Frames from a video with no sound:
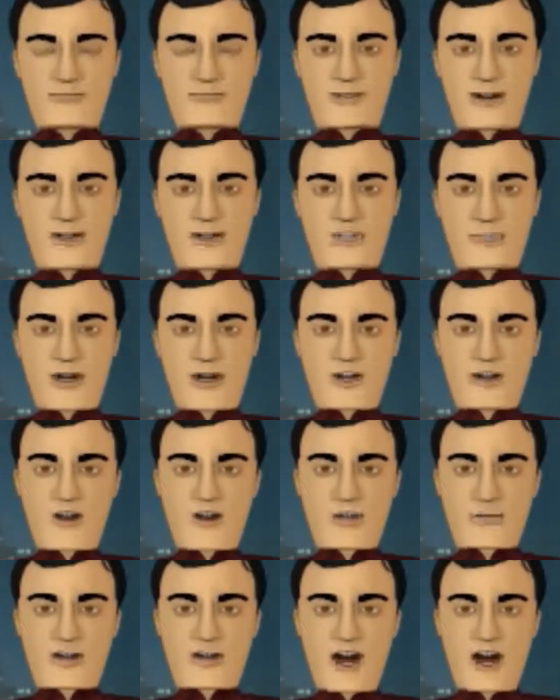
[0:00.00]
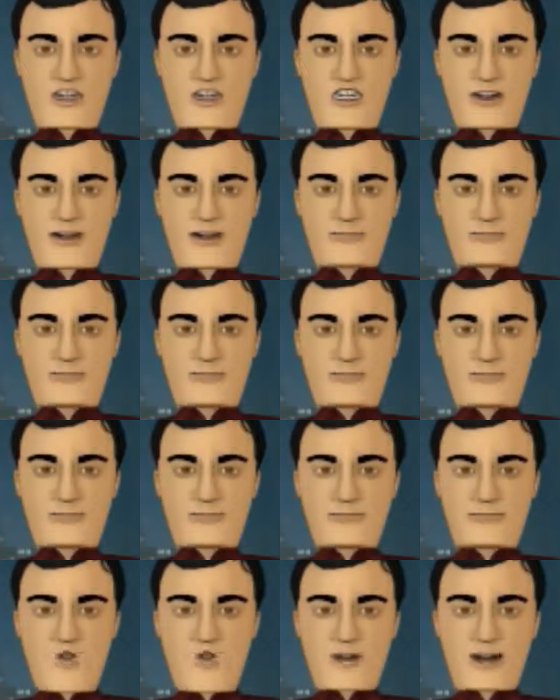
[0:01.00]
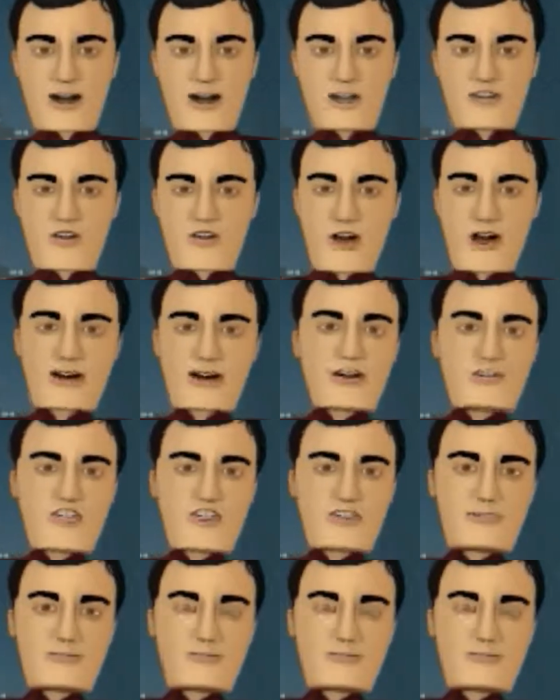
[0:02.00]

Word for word: expect the best. Good luck, friends.